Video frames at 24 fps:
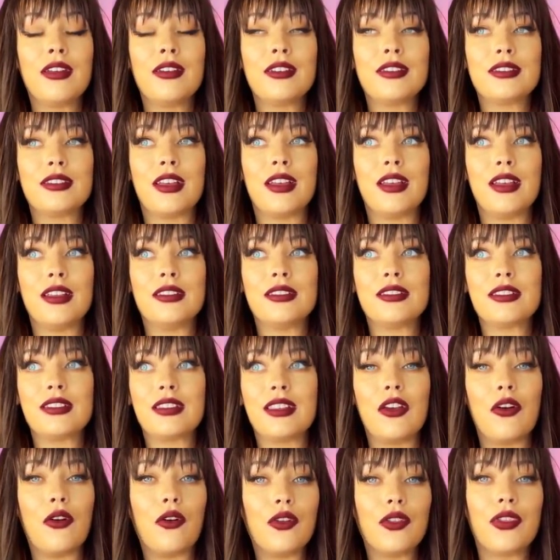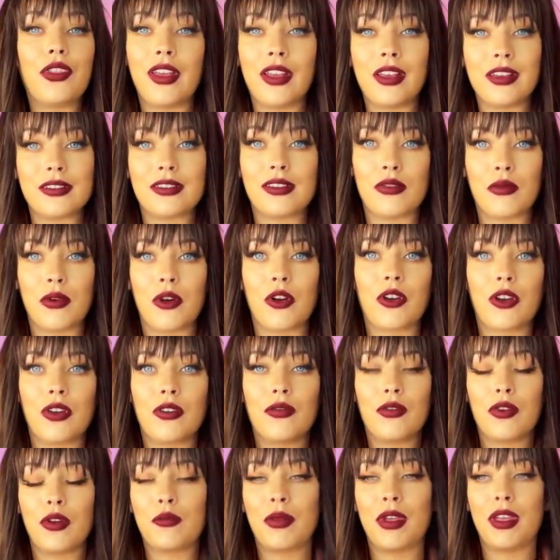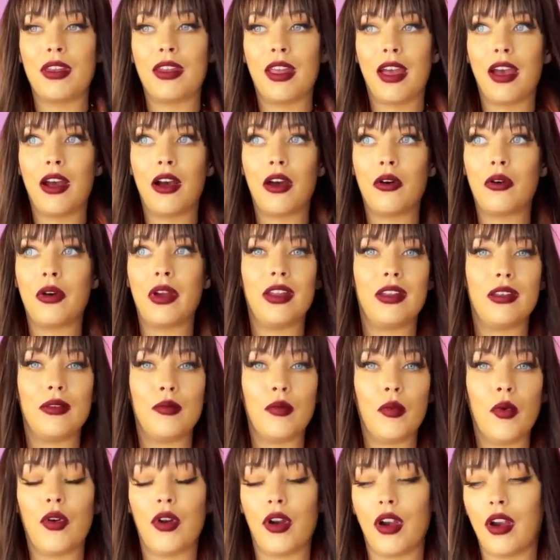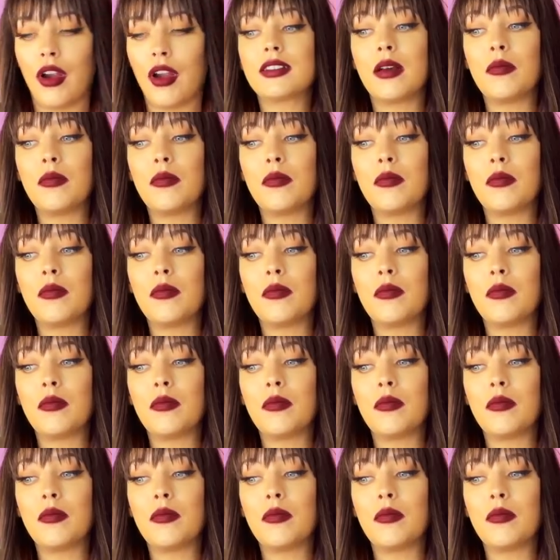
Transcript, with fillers: Since the old thing isn't working for me now anymore.